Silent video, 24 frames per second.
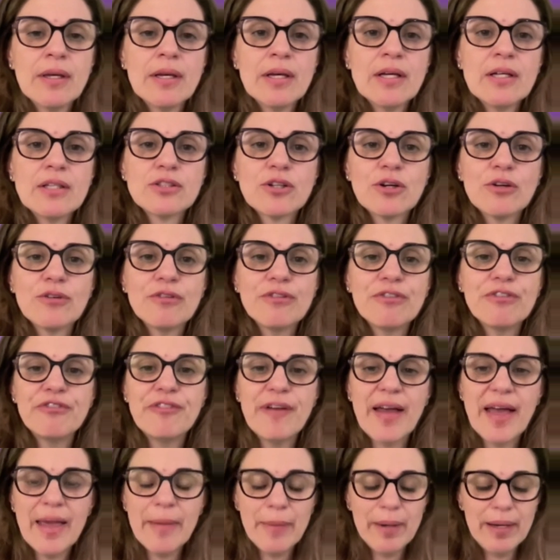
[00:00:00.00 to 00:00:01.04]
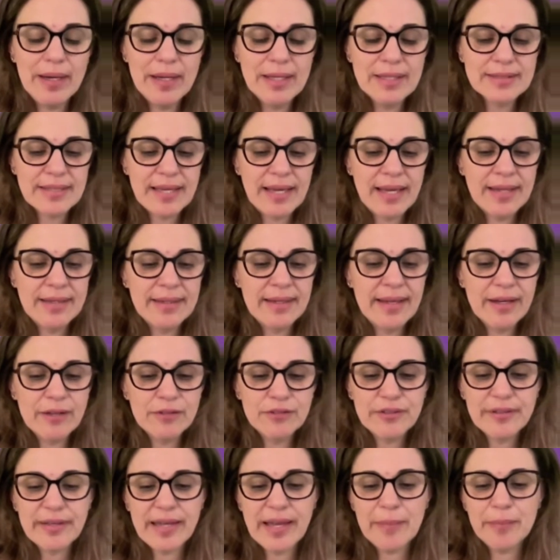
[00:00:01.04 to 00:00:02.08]
So families and
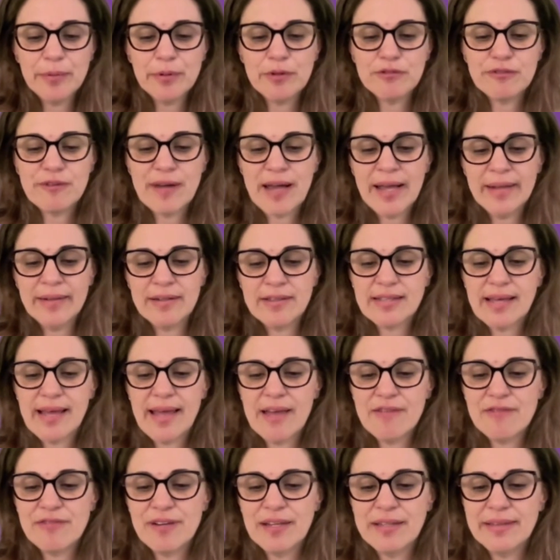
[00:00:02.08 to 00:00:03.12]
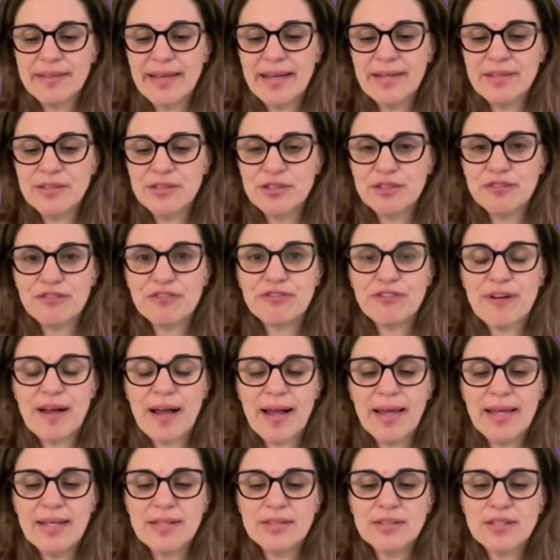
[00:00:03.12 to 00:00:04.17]
healthcare providers have
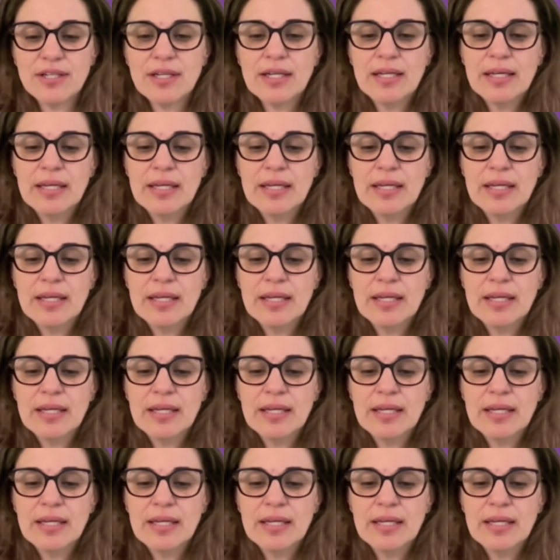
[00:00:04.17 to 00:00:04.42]
identified